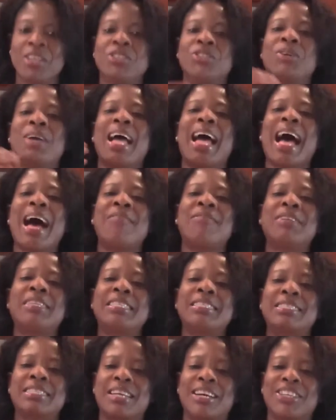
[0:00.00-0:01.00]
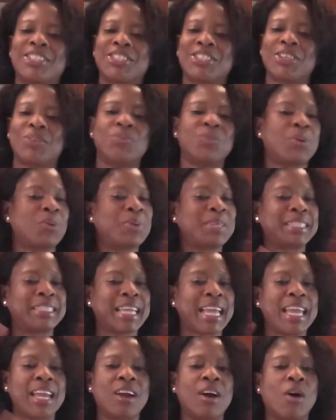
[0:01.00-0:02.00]
to have a discussion where we
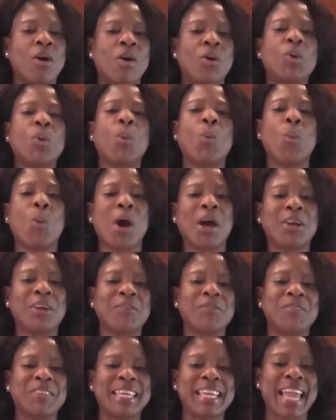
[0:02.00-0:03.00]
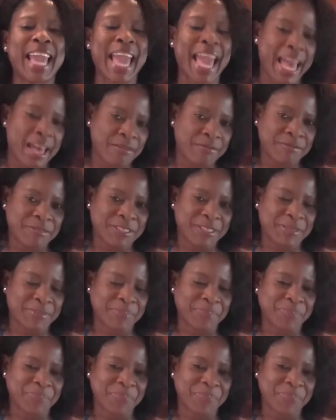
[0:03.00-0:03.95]
take on one of the F's.